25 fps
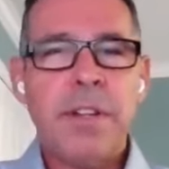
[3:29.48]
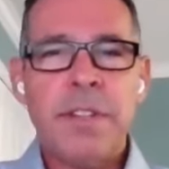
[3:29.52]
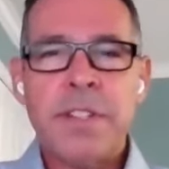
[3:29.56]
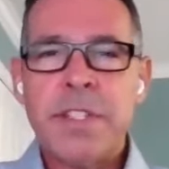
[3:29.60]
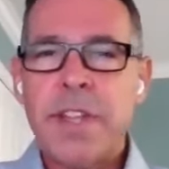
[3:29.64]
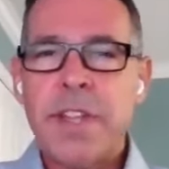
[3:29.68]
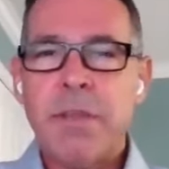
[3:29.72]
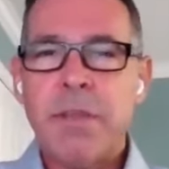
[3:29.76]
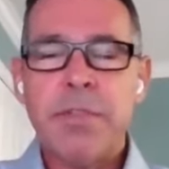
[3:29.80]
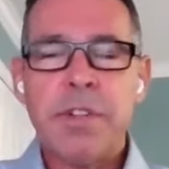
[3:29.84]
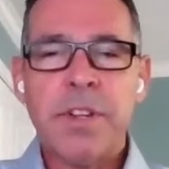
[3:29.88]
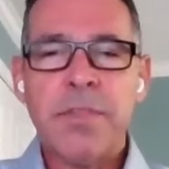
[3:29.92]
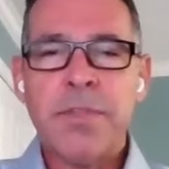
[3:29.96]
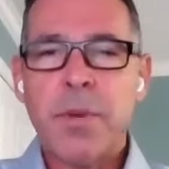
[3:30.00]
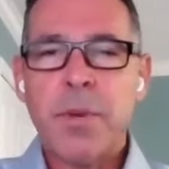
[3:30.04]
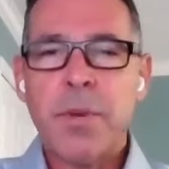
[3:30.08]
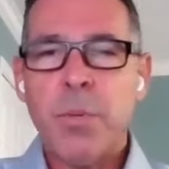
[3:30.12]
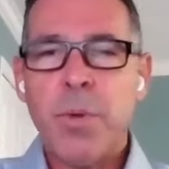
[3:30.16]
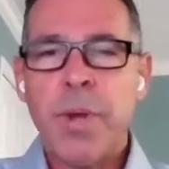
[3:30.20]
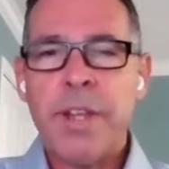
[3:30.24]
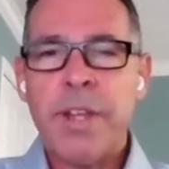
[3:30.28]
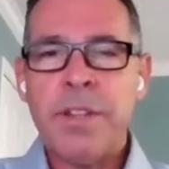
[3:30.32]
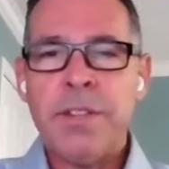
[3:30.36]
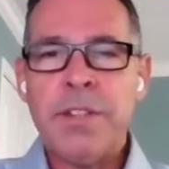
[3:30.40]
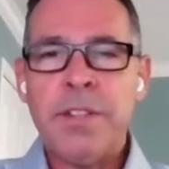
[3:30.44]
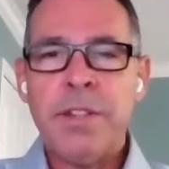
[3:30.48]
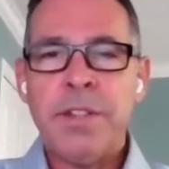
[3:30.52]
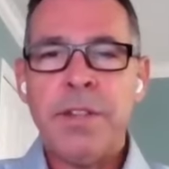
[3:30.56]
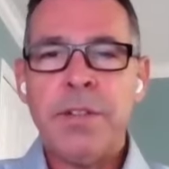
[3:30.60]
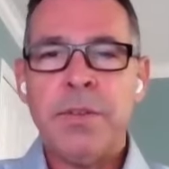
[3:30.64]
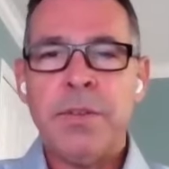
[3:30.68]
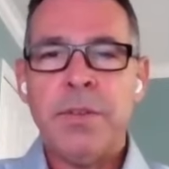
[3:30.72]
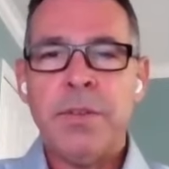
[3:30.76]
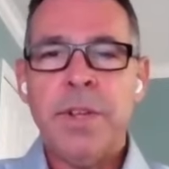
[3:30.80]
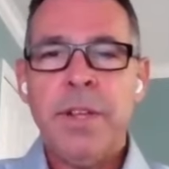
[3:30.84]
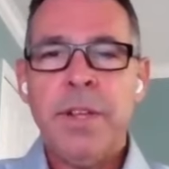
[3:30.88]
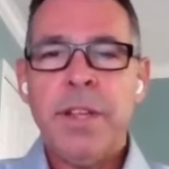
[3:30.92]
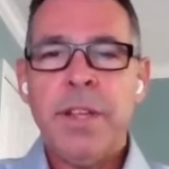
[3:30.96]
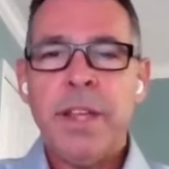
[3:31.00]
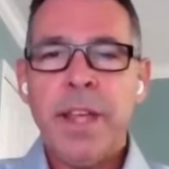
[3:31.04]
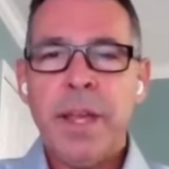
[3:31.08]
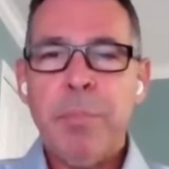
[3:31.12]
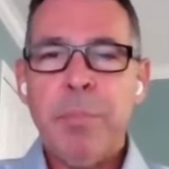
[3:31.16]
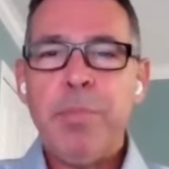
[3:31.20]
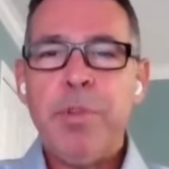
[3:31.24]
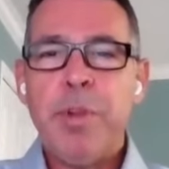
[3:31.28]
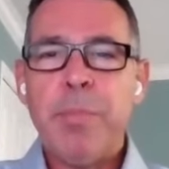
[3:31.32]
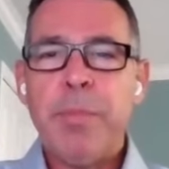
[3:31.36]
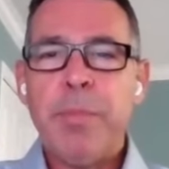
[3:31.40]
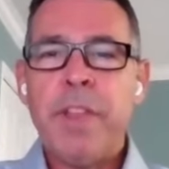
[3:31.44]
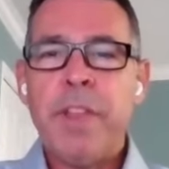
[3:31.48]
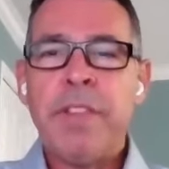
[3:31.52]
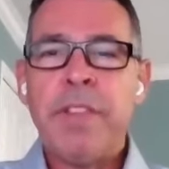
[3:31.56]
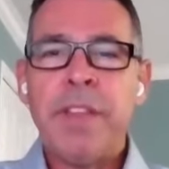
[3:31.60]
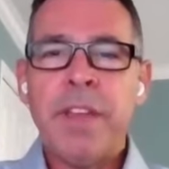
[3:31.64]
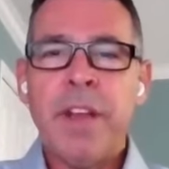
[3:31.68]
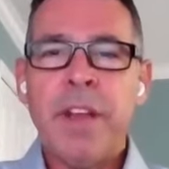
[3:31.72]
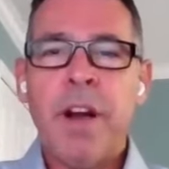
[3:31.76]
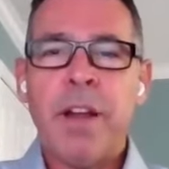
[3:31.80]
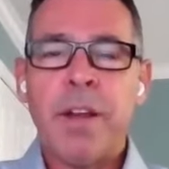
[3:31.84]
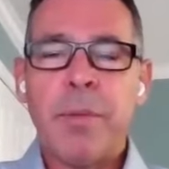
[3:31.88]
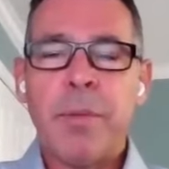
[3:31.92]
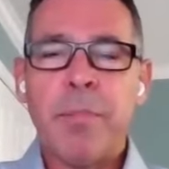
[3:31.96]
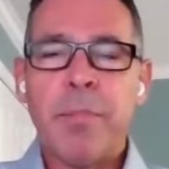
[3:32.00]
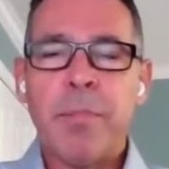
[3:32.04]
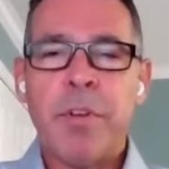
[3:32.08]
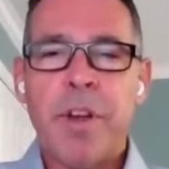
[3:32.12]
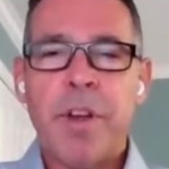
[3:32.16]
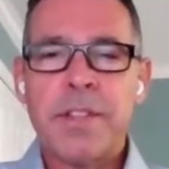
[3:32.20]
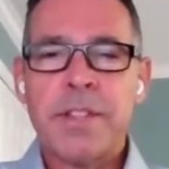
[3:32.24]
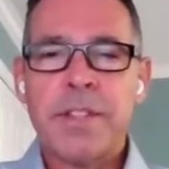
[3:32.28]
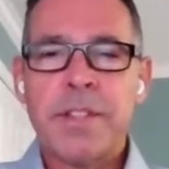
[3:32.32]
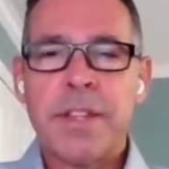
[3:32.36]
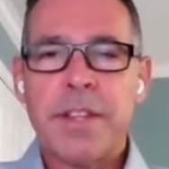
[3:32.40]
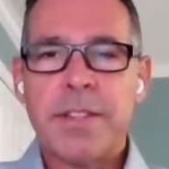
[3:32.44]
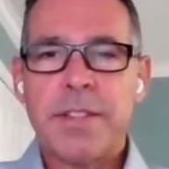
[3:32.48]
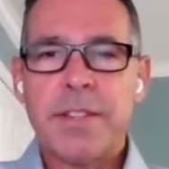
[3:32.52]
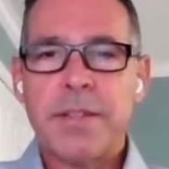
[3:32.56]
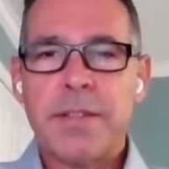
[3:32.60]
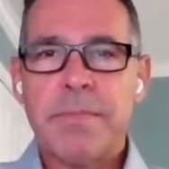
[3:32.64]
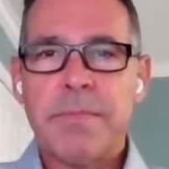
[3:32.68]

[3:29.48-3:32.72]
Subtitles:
several different ways to implement the audit process.